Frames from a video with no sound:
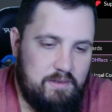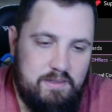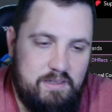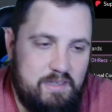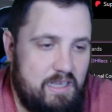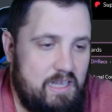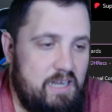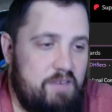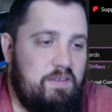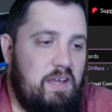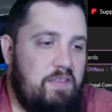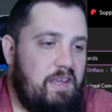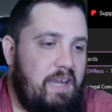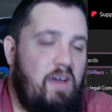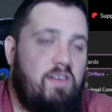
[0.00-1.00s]
And if
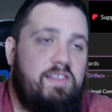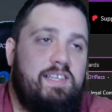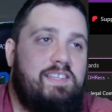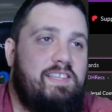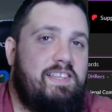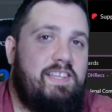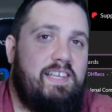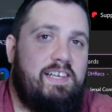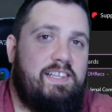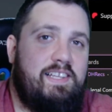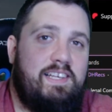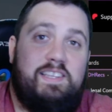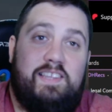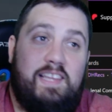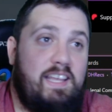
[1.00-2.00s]
nothing else, it's a
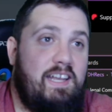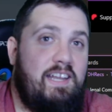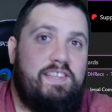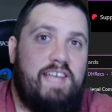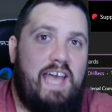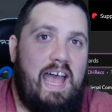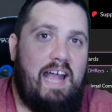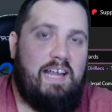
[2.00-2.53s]
6/6 that can attack.